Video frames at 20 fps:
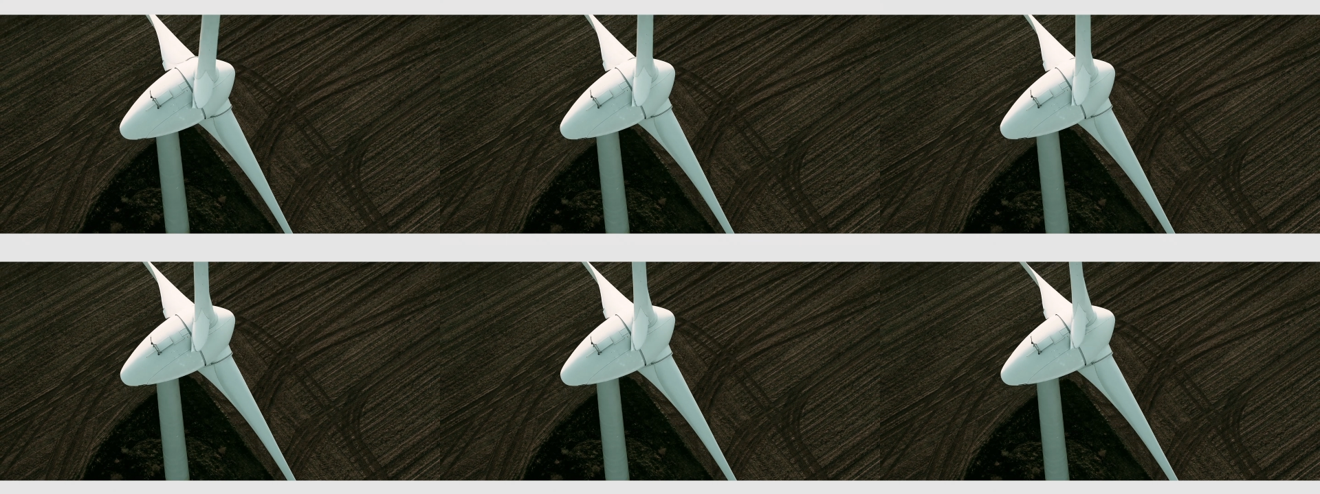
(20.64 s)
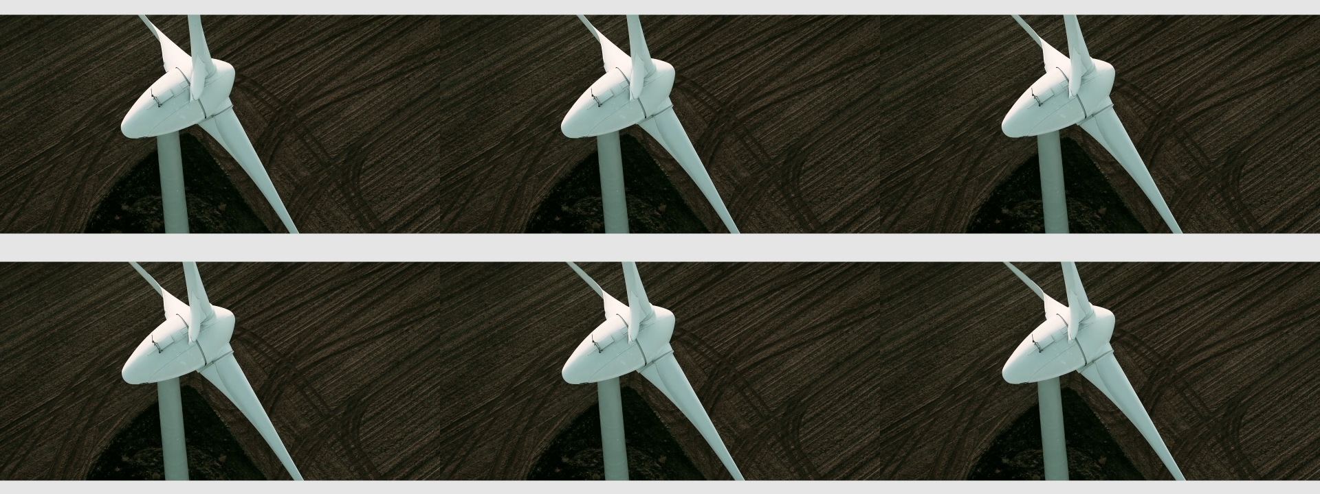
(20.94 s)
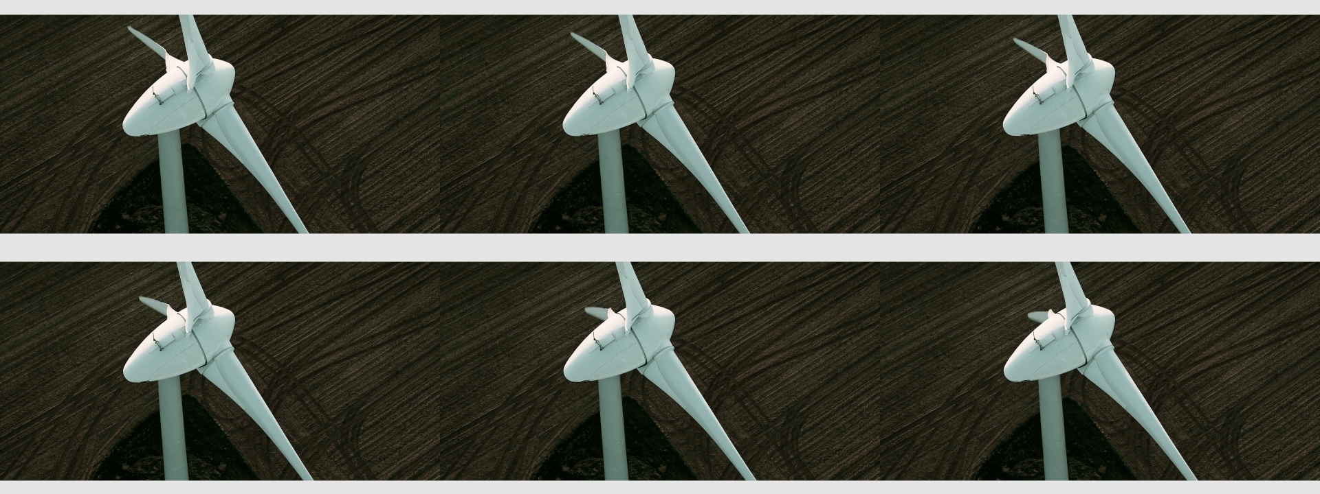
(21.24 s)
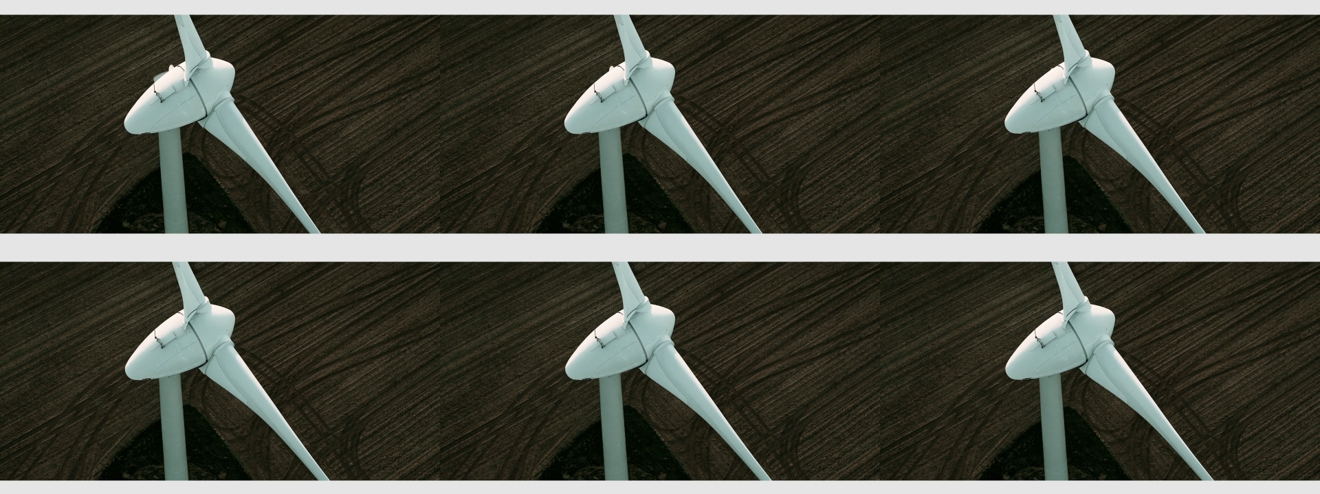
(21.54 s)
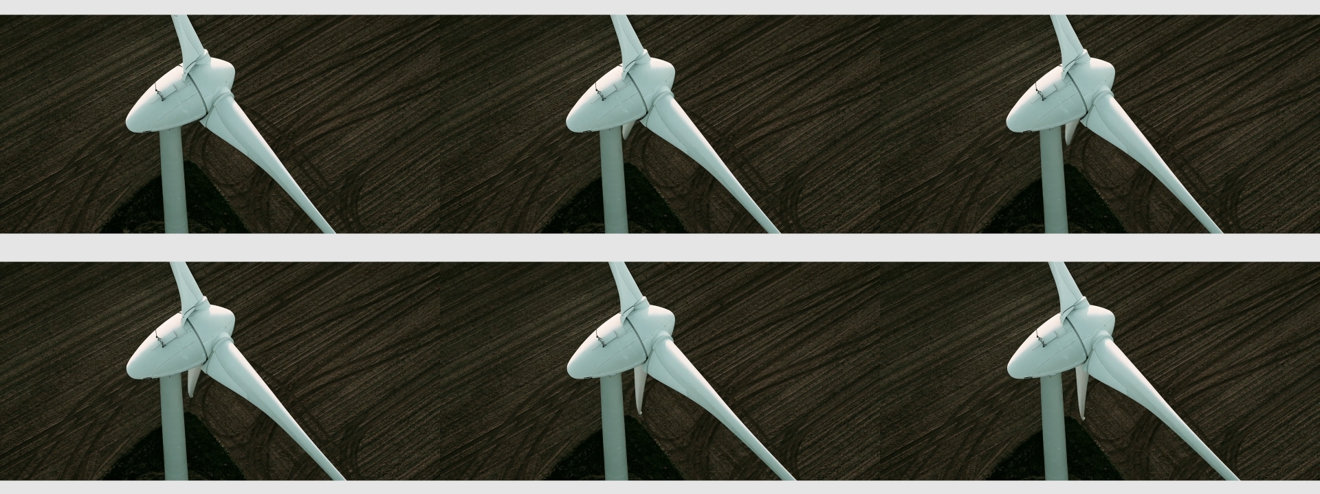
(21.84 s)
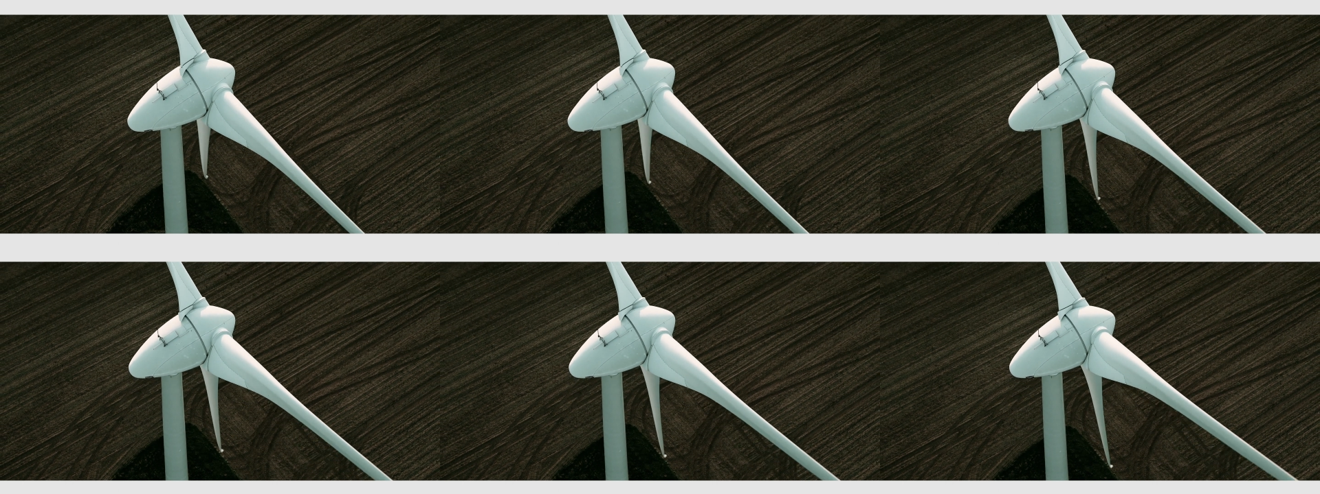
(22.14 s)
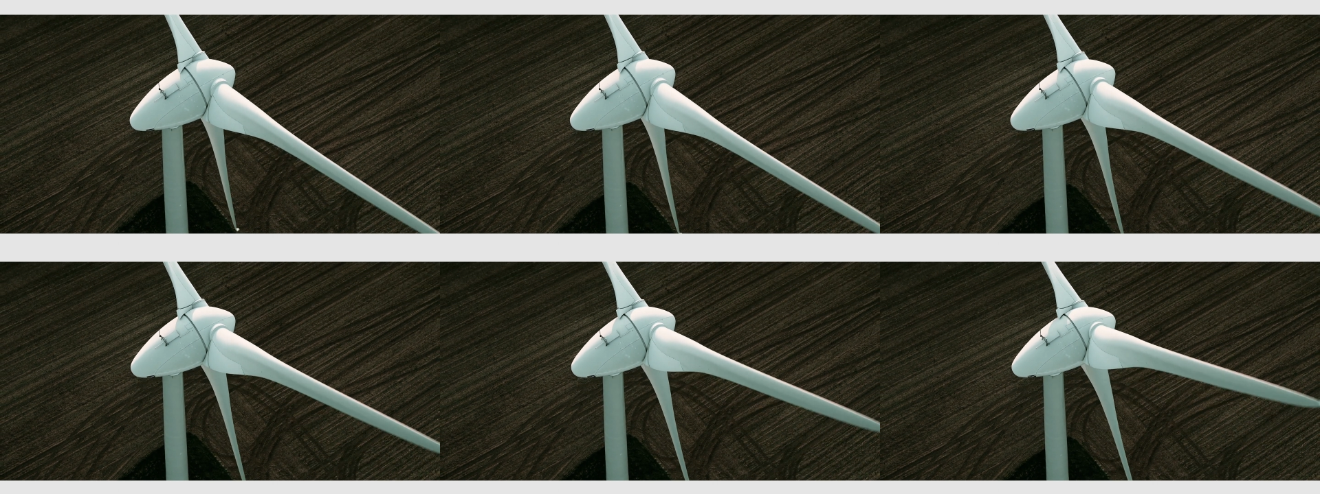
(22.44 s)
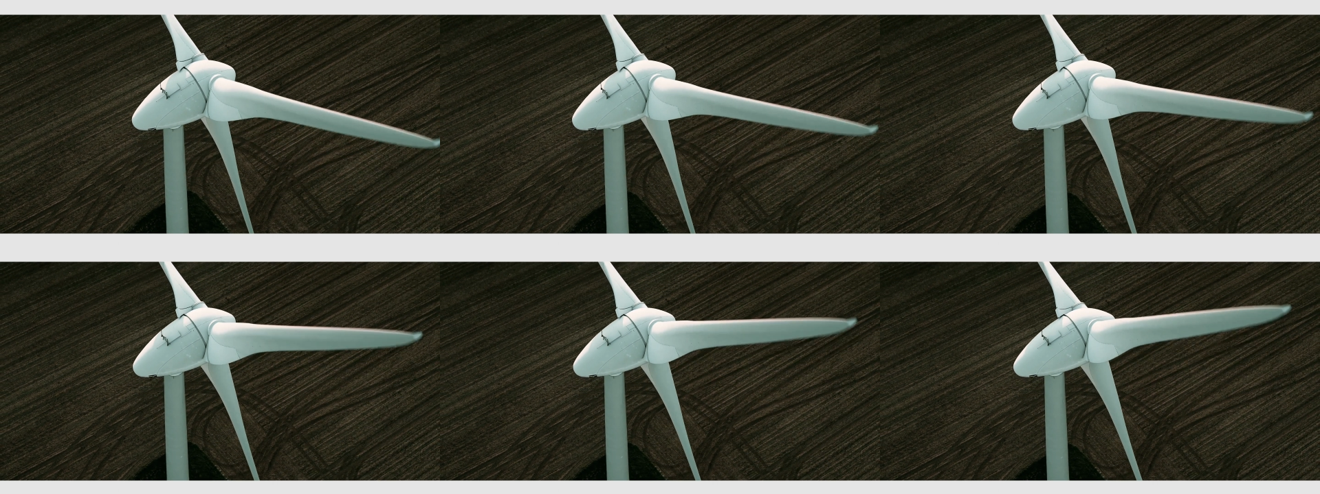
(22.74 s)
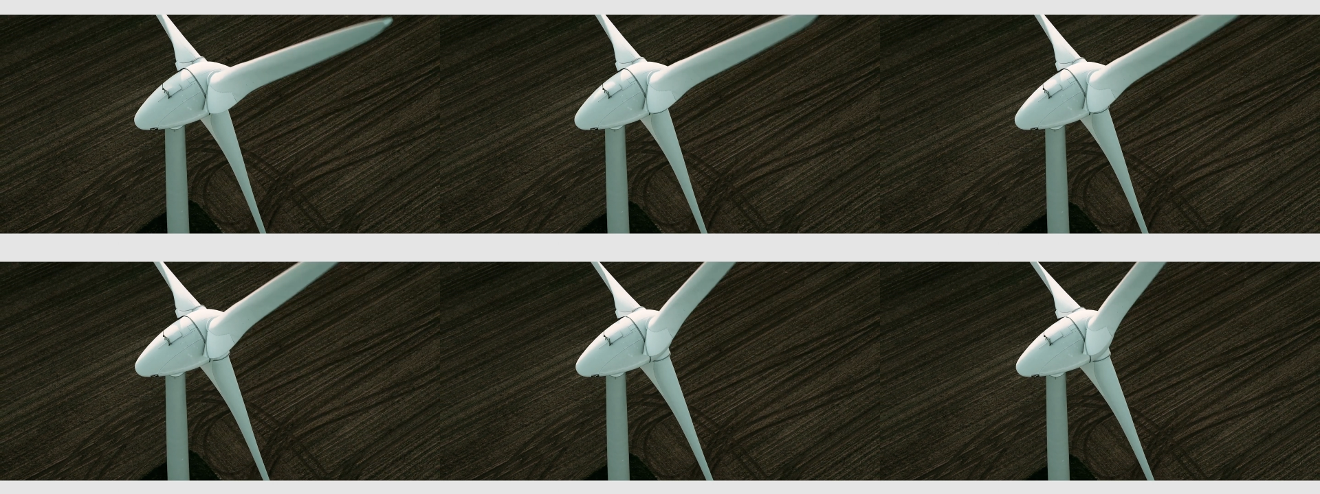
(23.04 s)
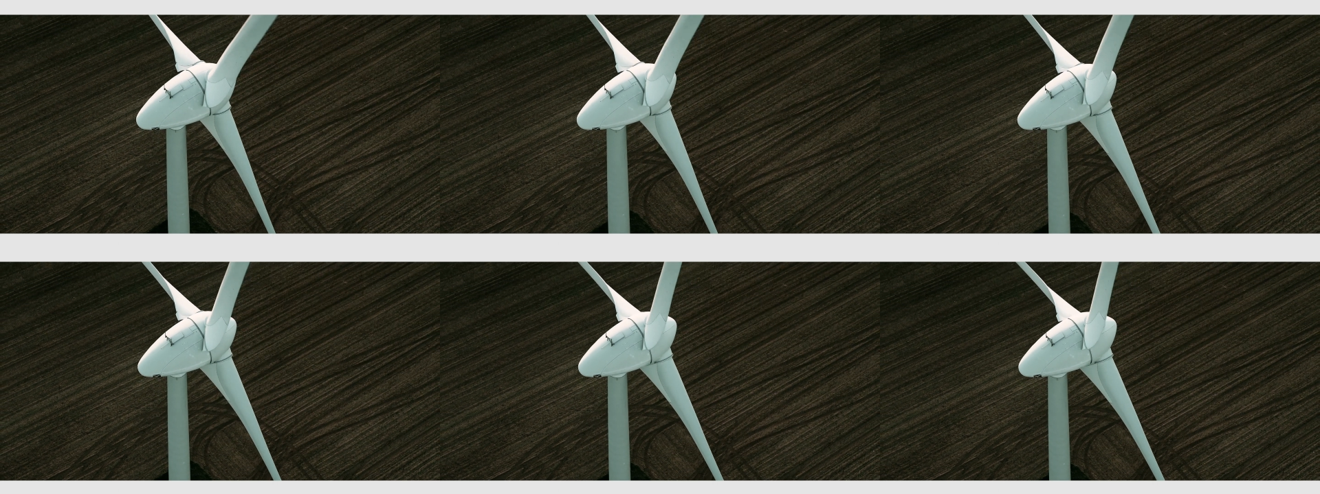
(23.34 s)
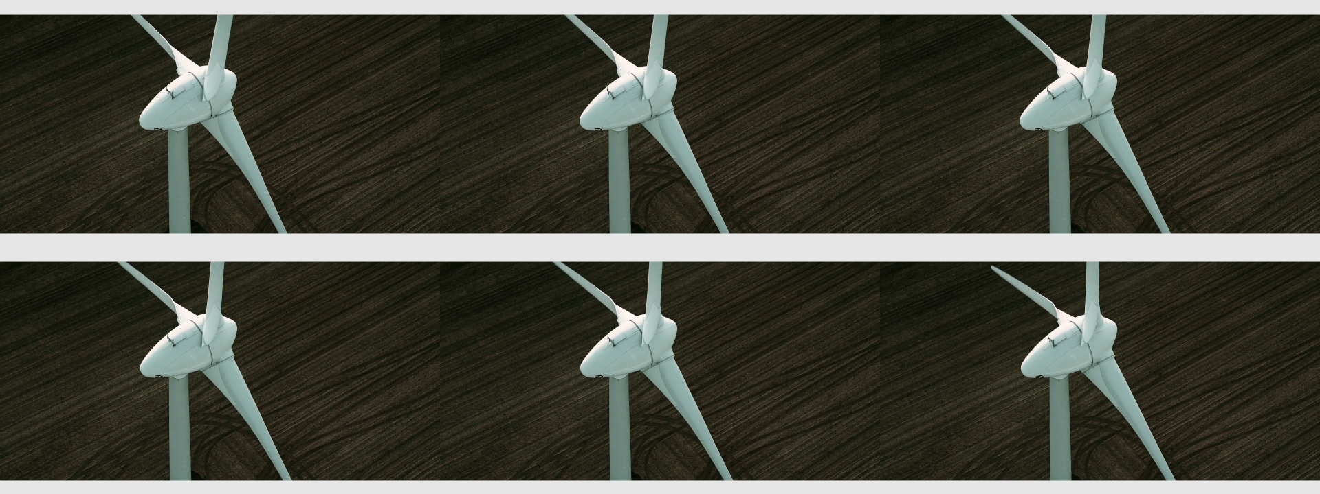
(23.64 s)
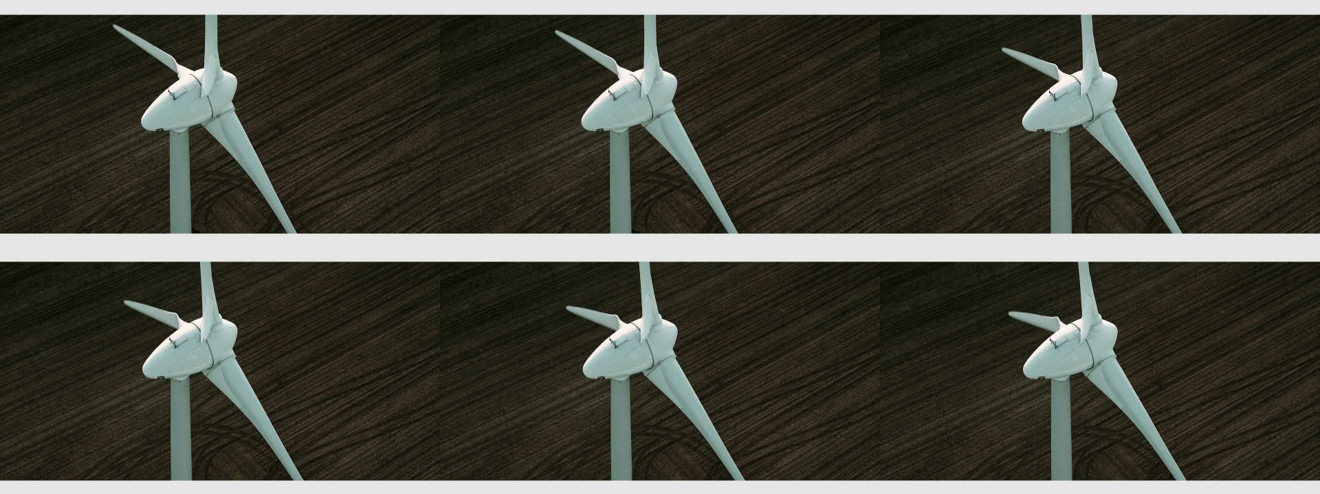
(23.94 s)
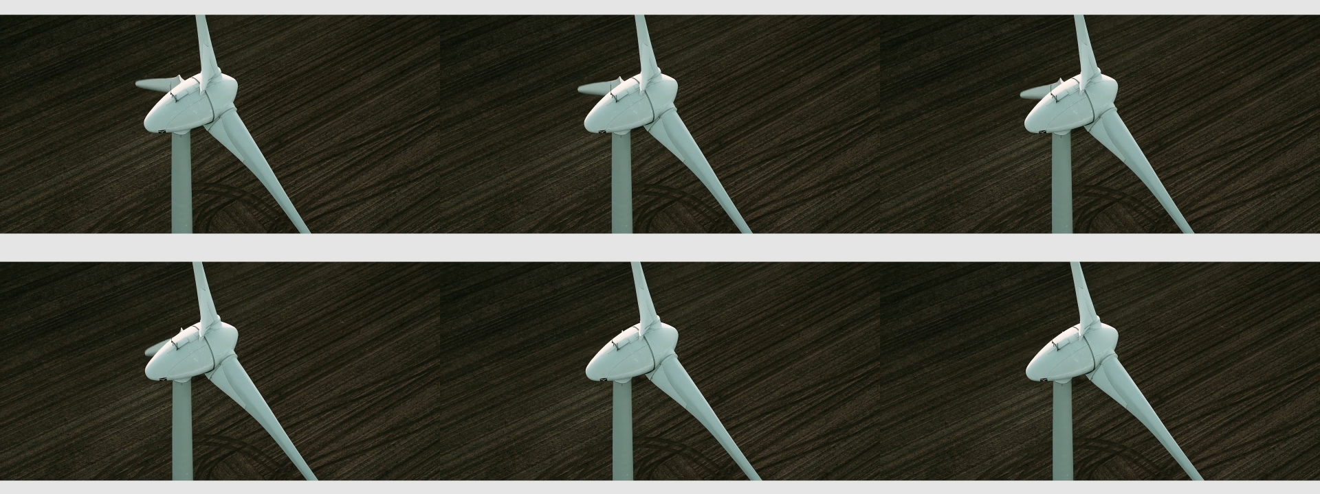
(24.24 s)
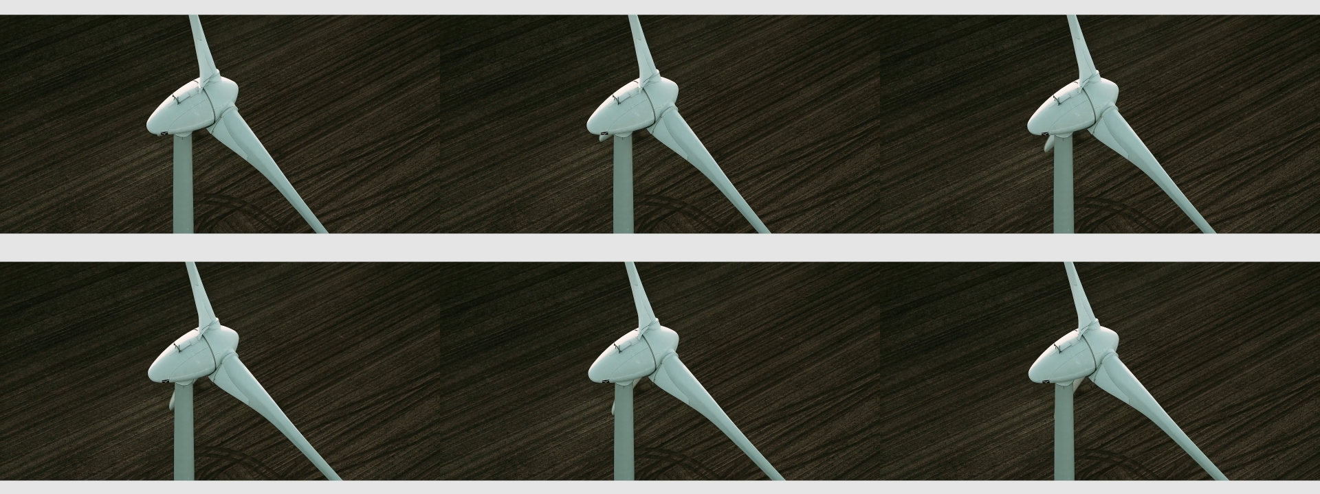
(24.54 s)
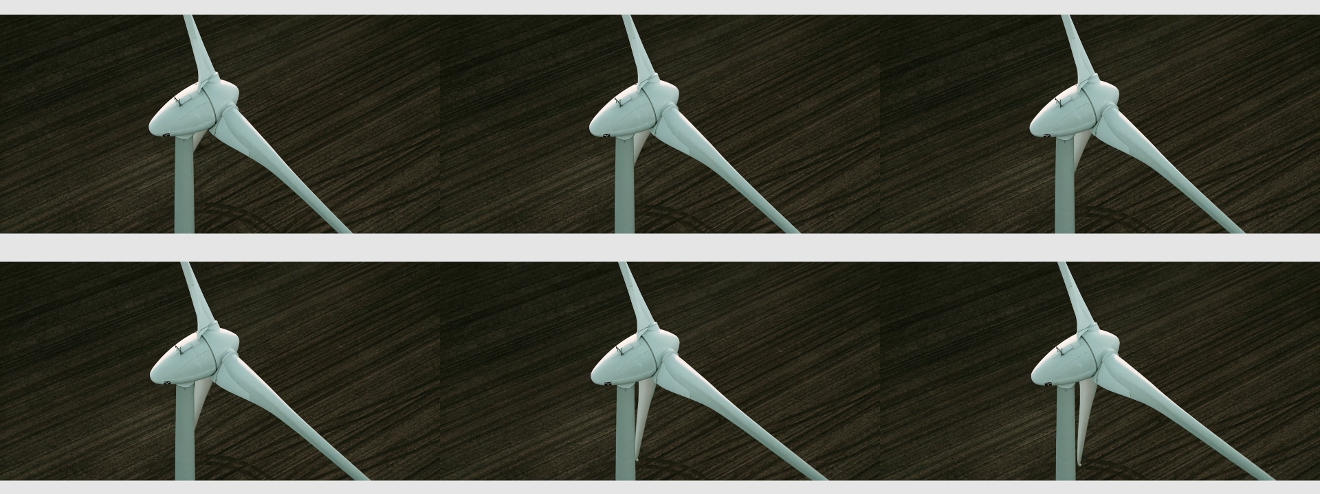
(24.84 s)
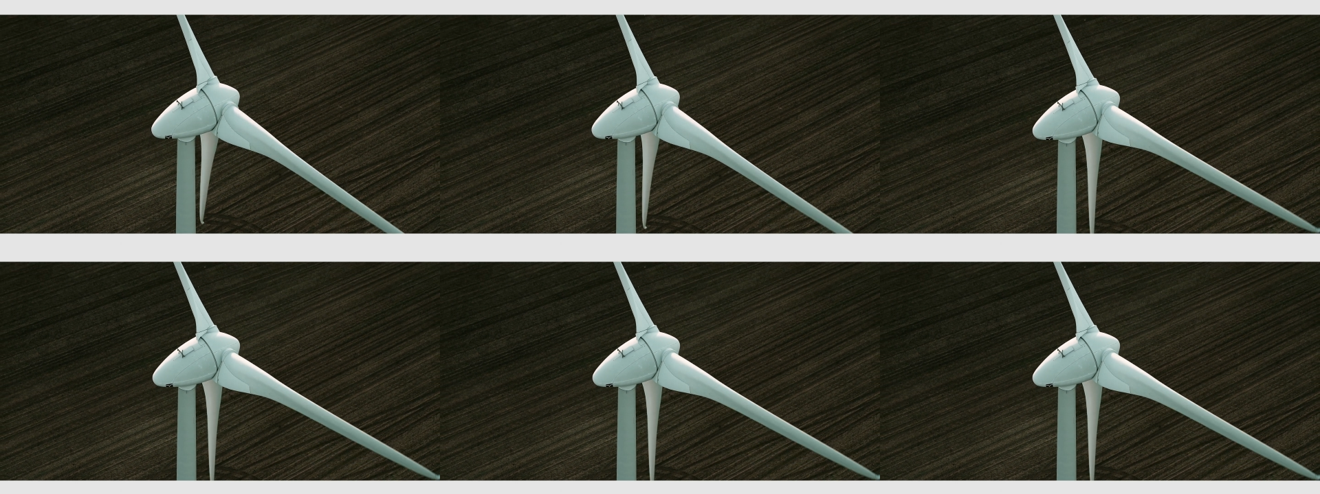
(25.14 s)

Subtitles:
(no speaker visible)